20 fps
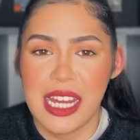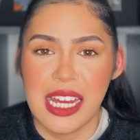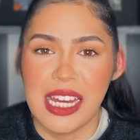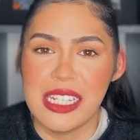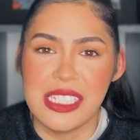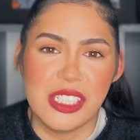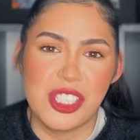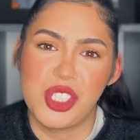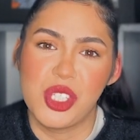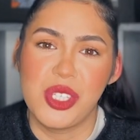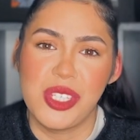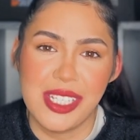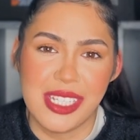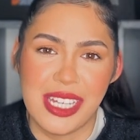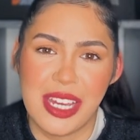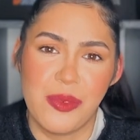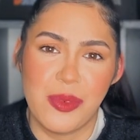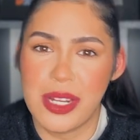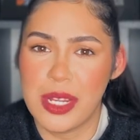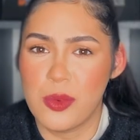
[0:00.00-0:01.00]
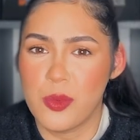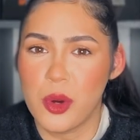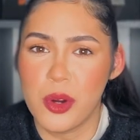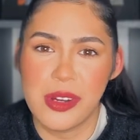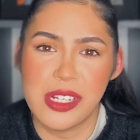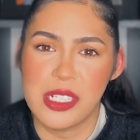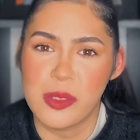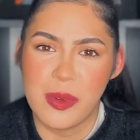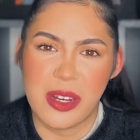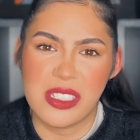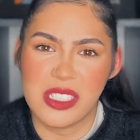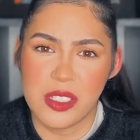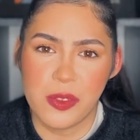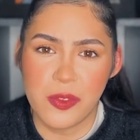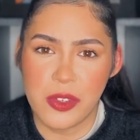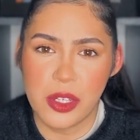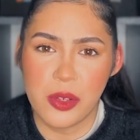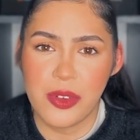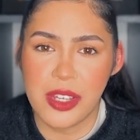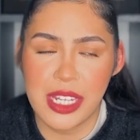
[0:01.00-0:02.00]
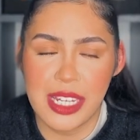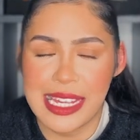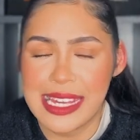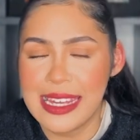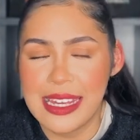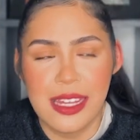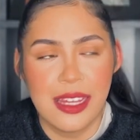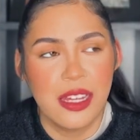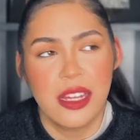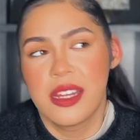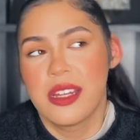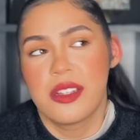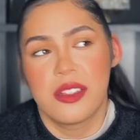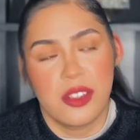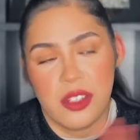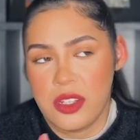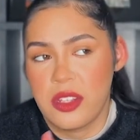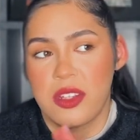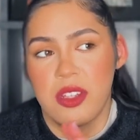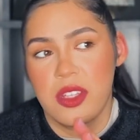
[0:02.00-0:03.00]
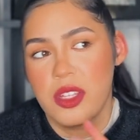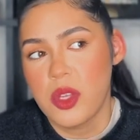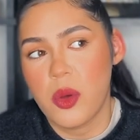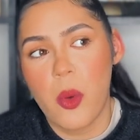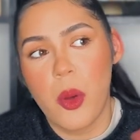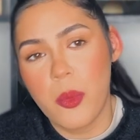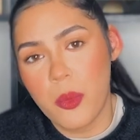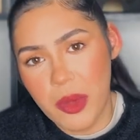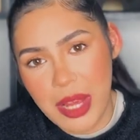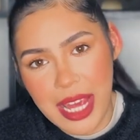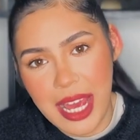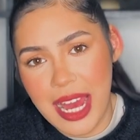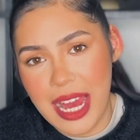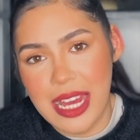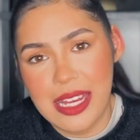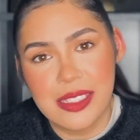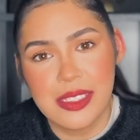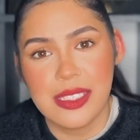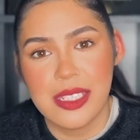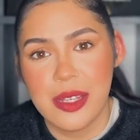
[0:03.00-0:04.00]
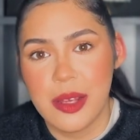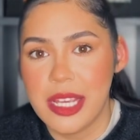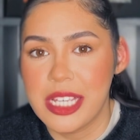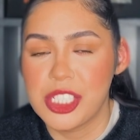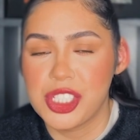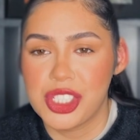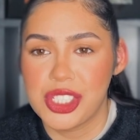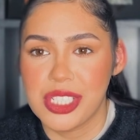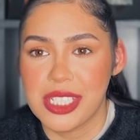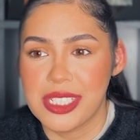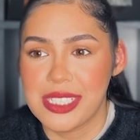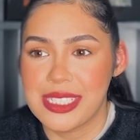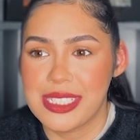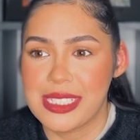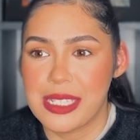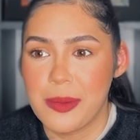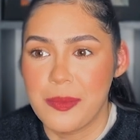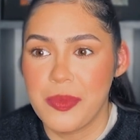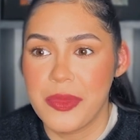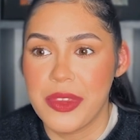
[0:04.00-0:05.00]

and so you can get really worried about something quickly. No, the one we had is just,